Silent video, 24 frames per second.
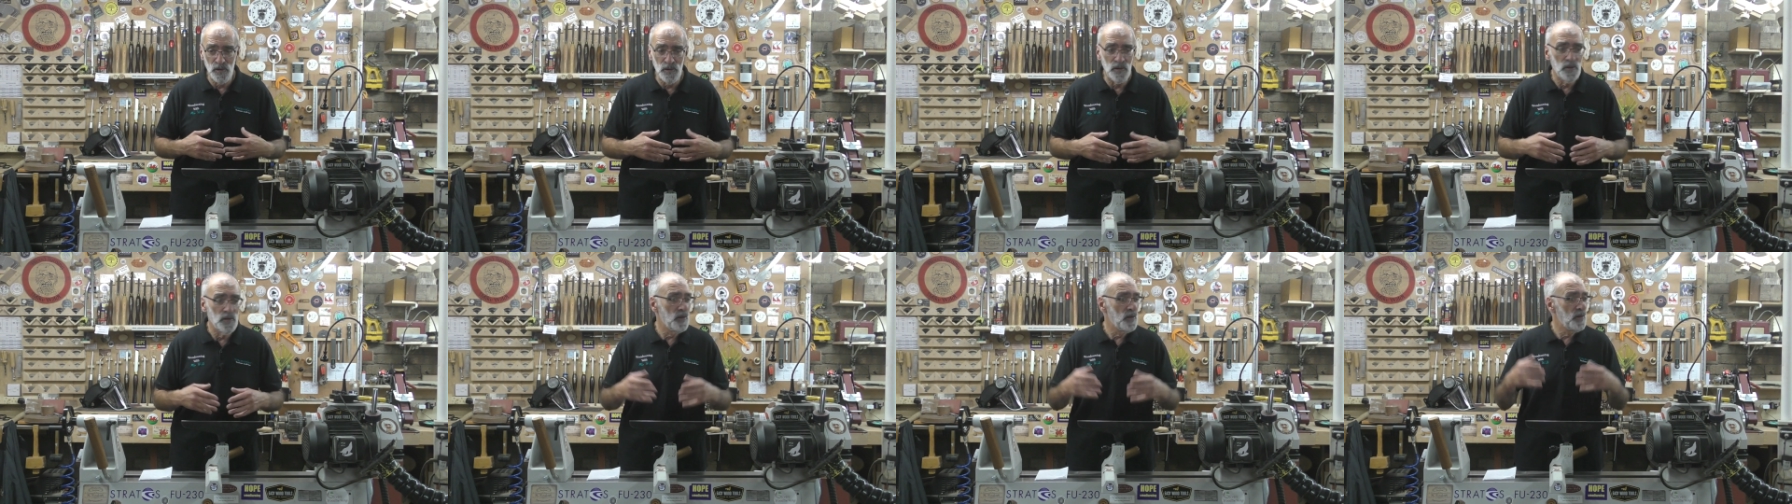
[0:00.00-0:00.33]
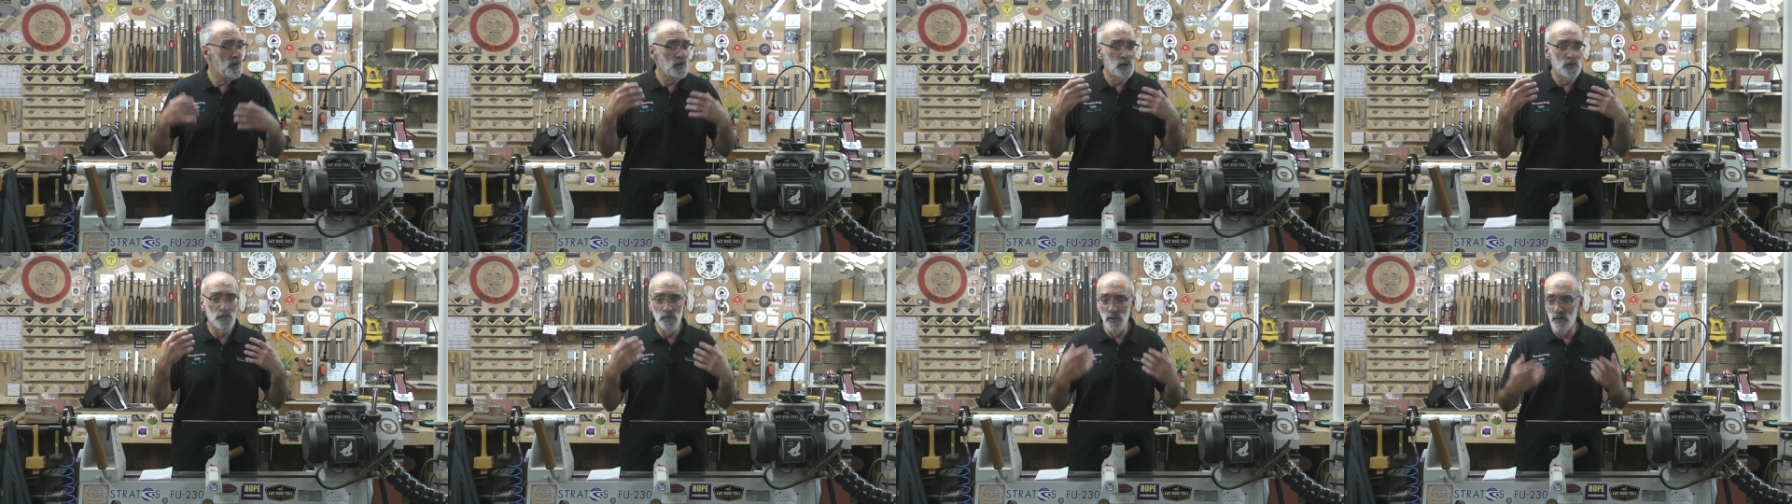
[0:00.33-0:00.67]
me.
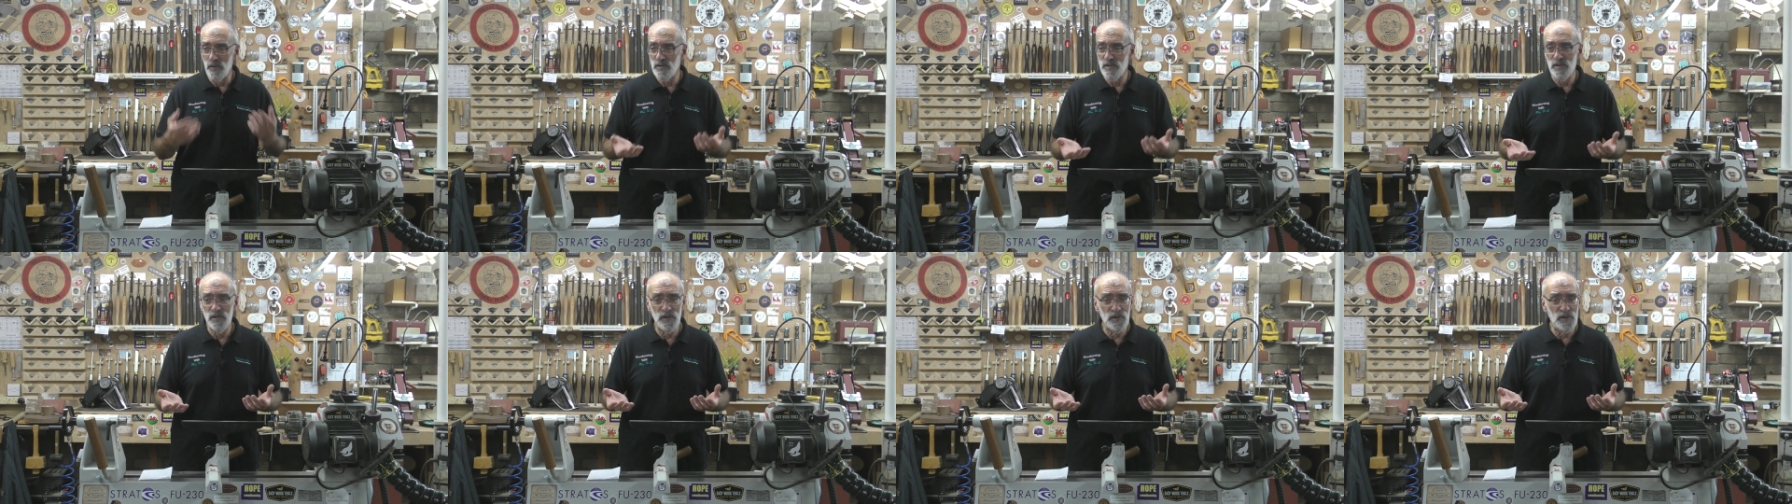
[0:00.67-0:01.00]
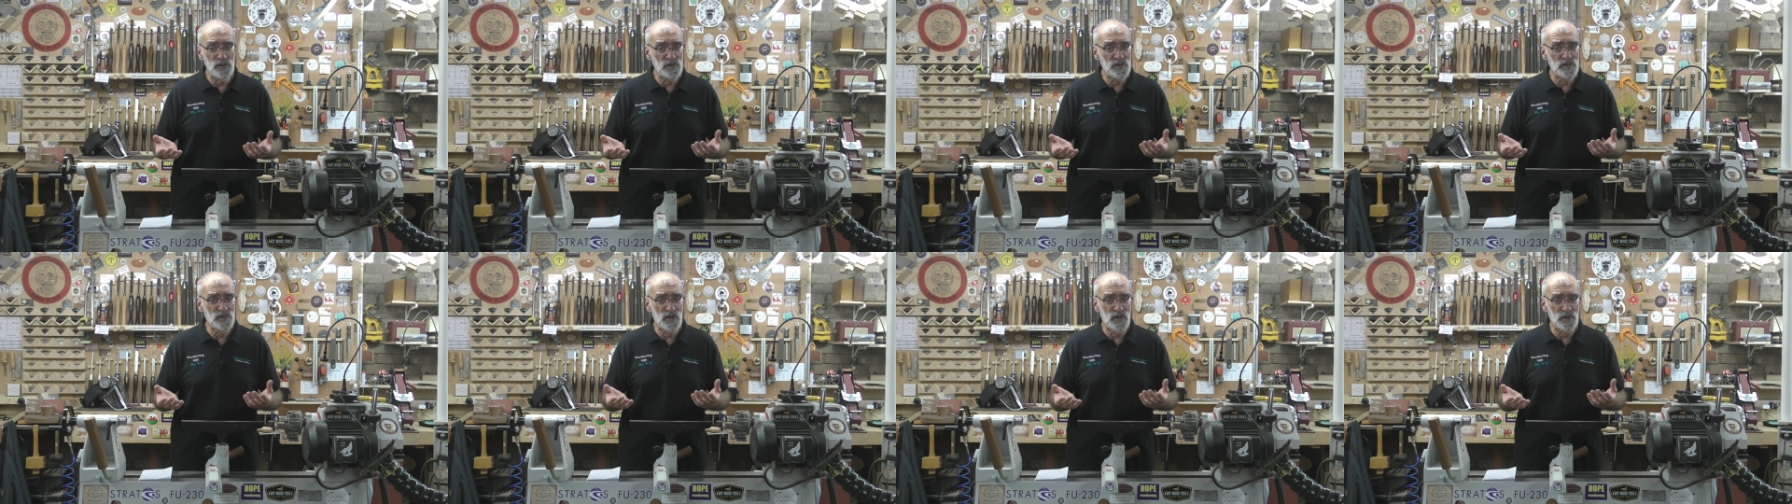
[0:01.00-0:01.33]
I'm not saying
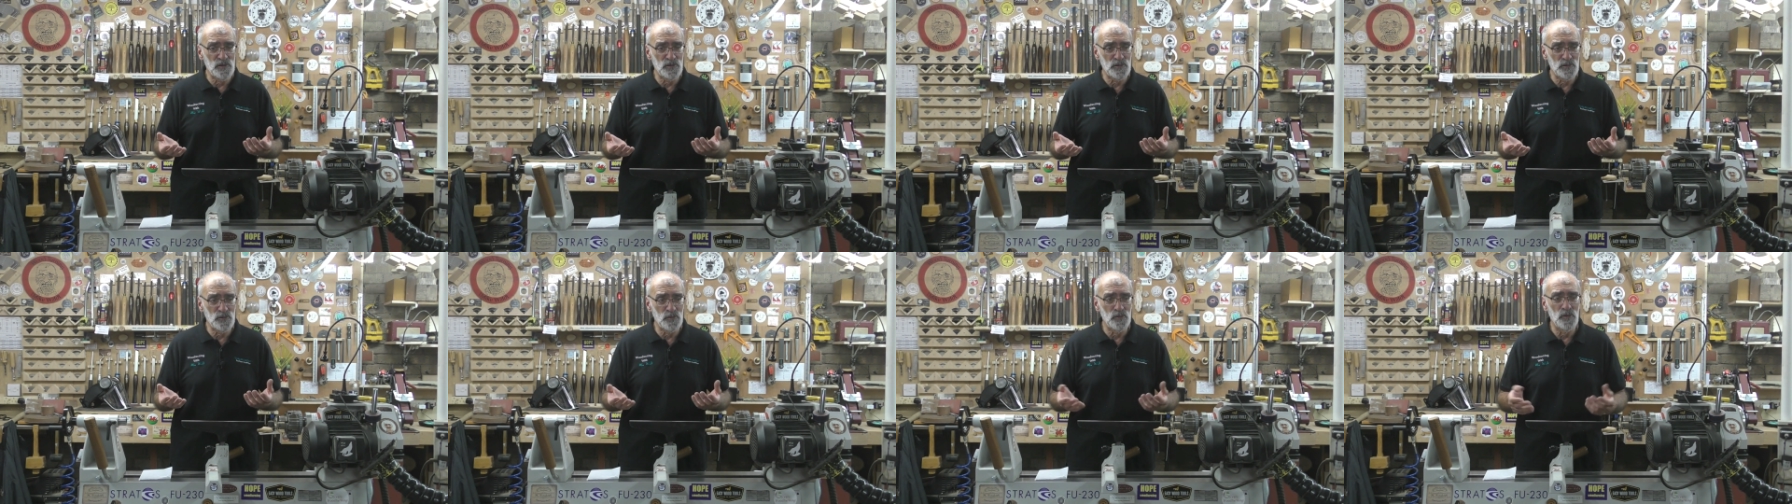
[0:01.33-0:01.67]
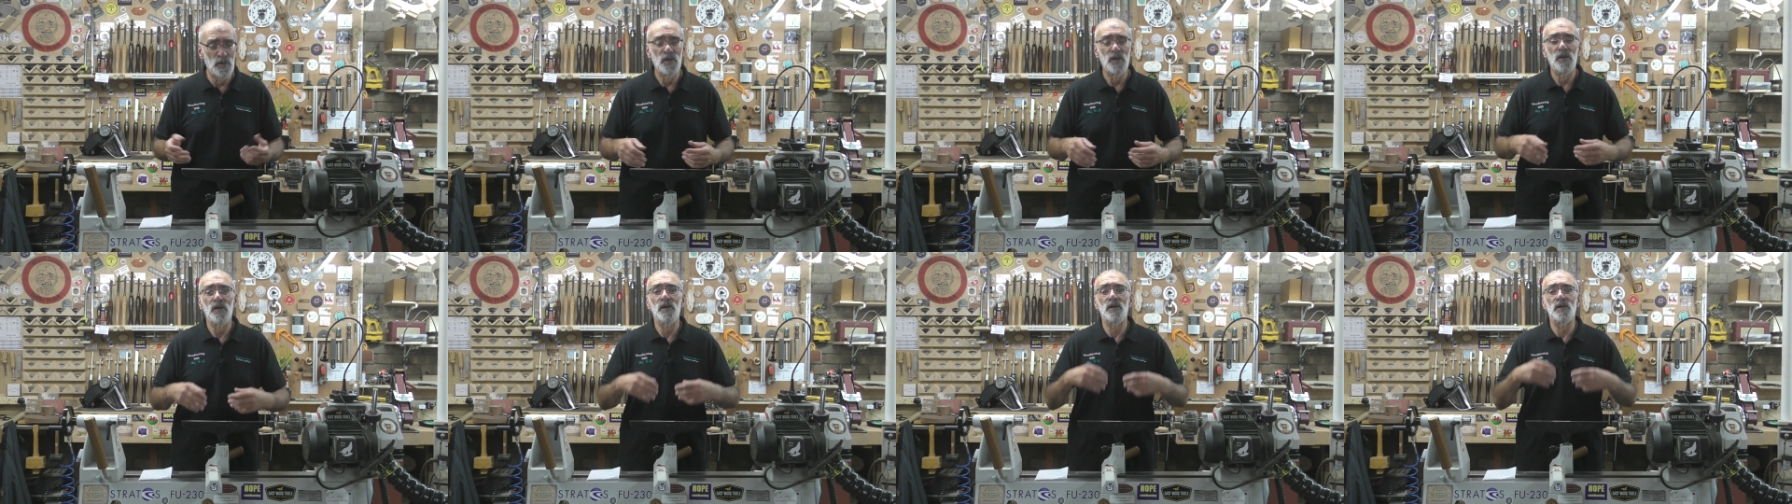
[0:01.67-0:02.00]
it's essential,
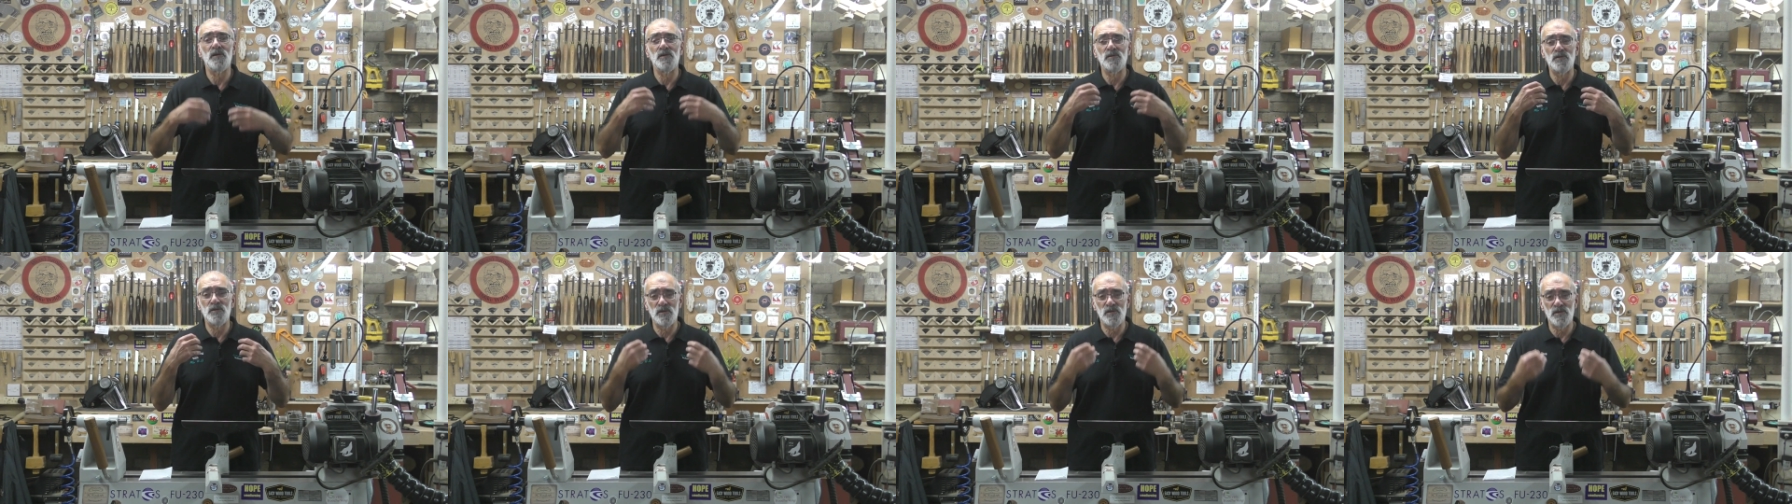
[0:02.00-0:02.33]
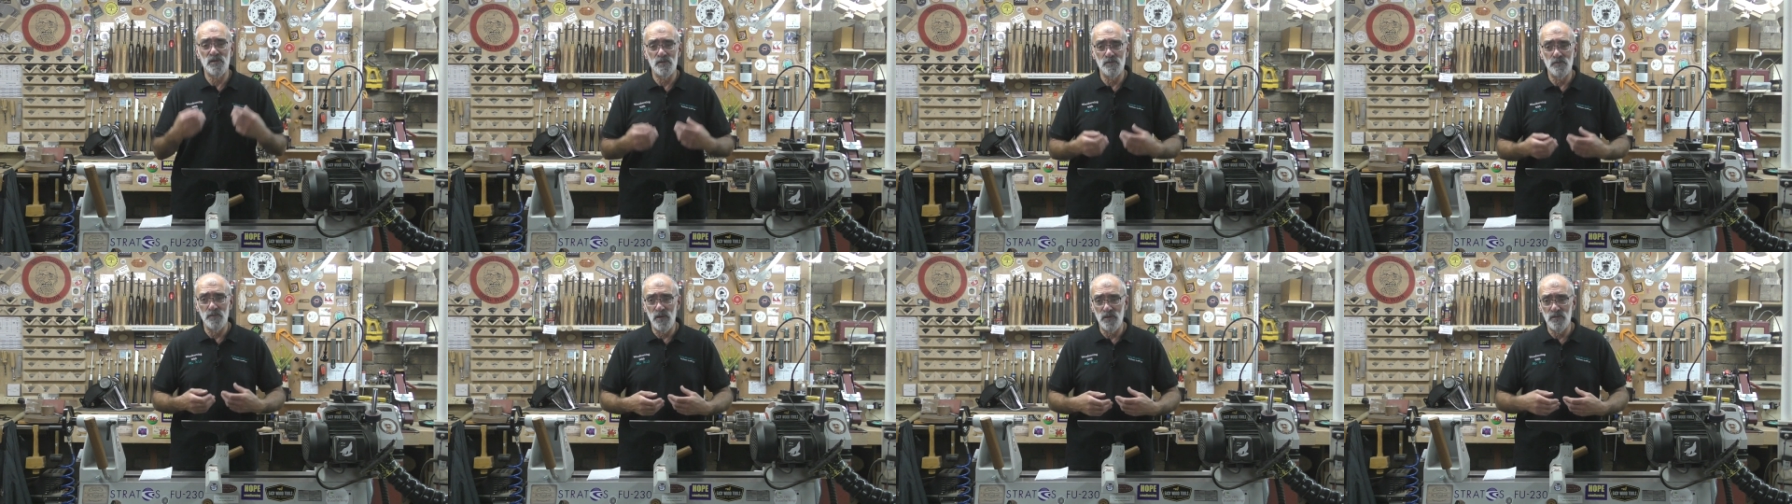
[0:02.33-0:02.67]
it is
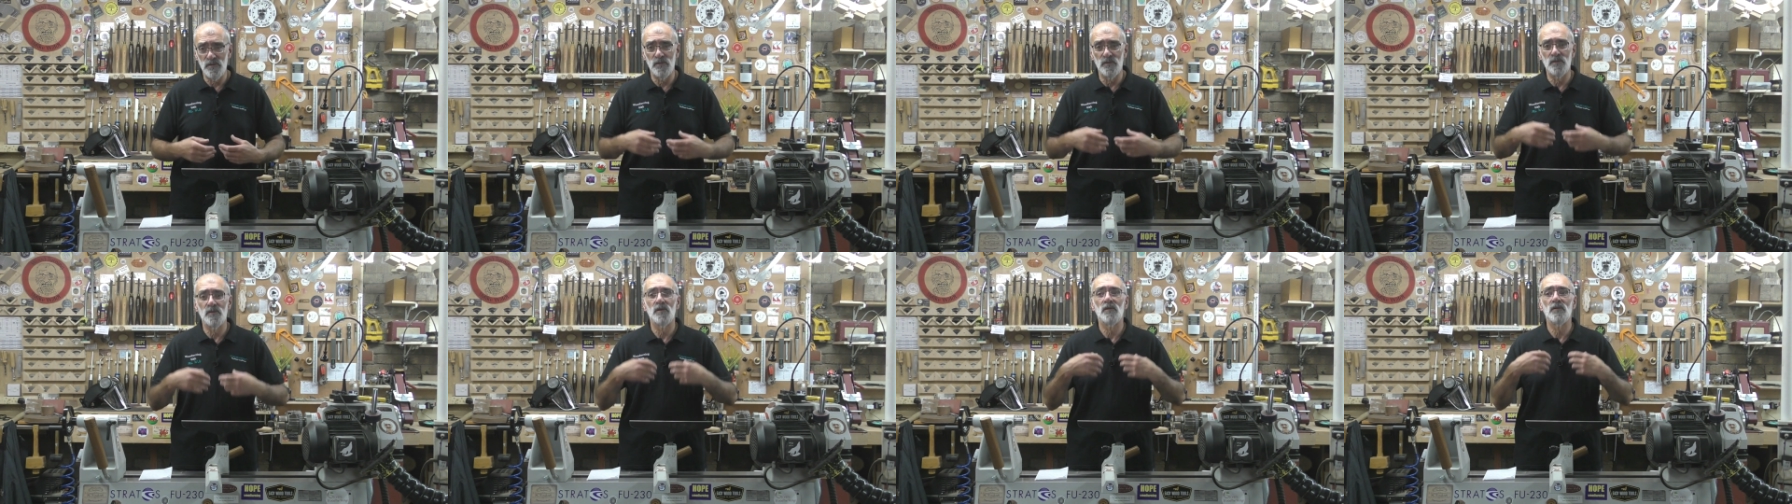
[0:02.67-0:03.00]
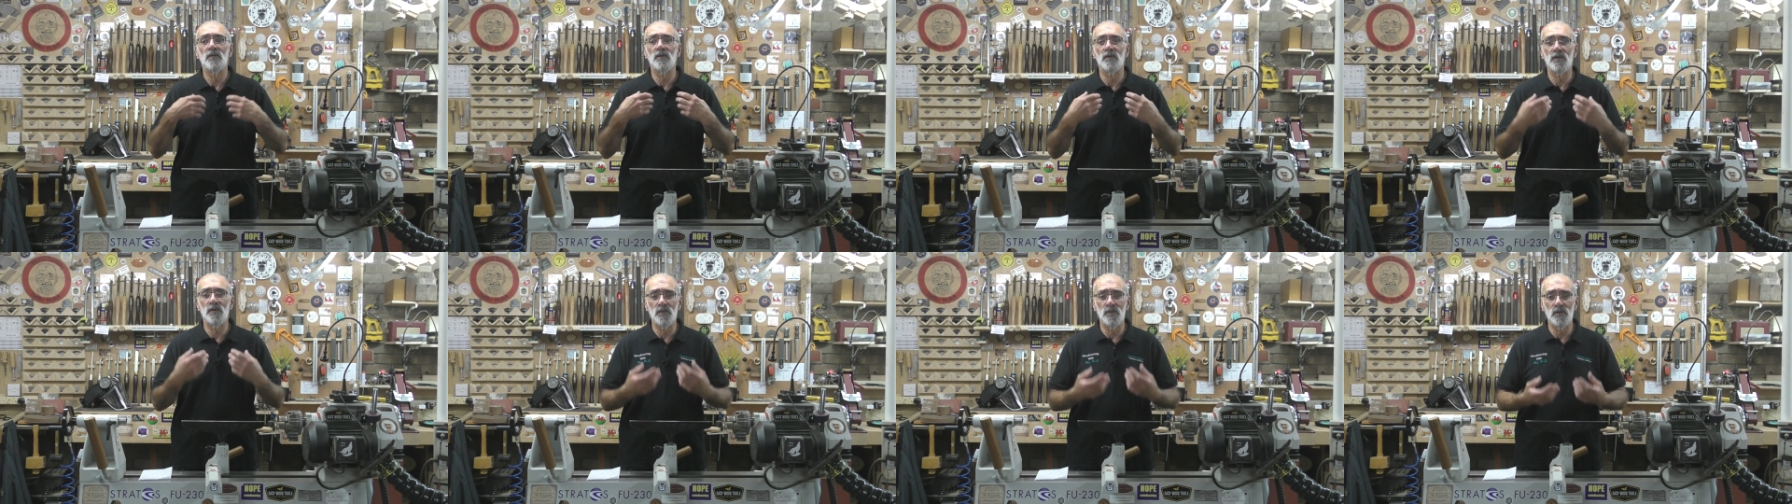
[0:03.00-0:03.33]
just the method
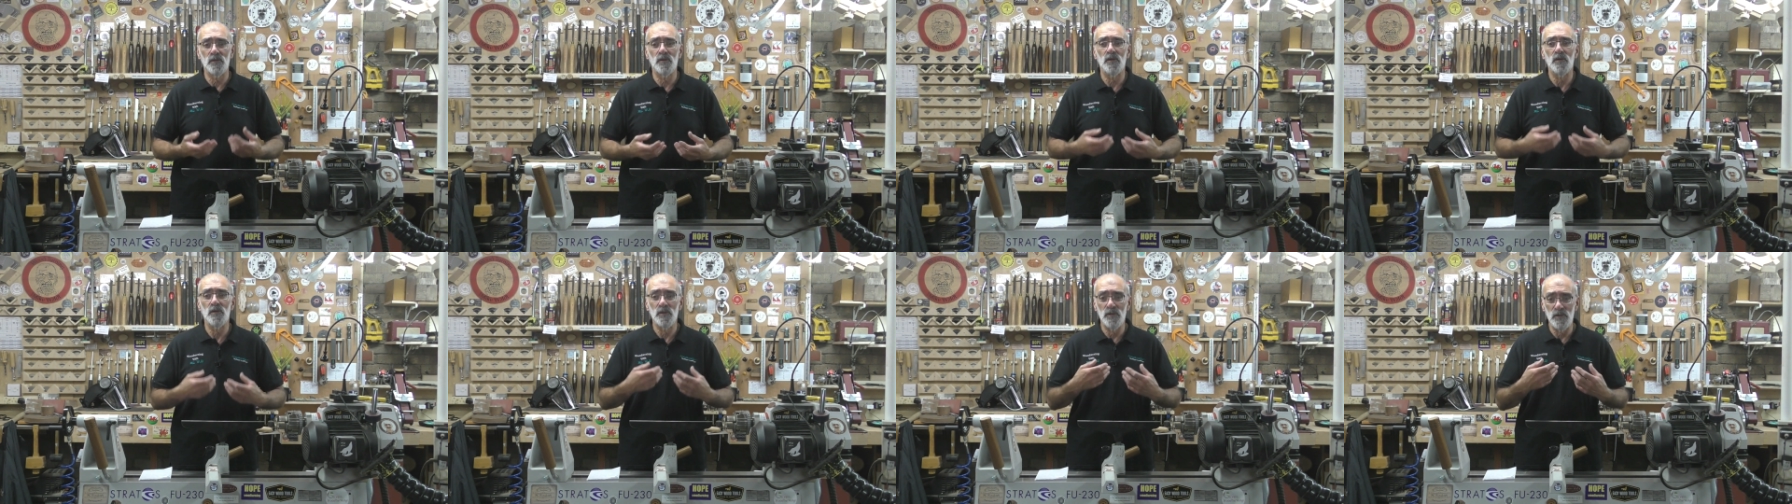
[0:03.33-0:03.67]
that I